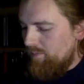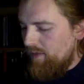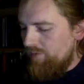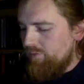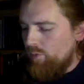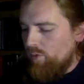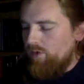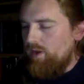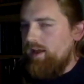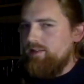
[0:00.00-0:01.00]

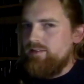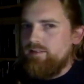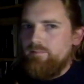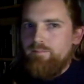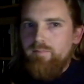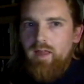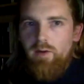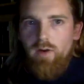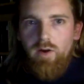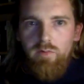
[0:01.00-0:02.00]
everyone has
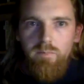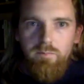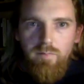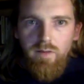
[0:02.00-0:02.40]
their own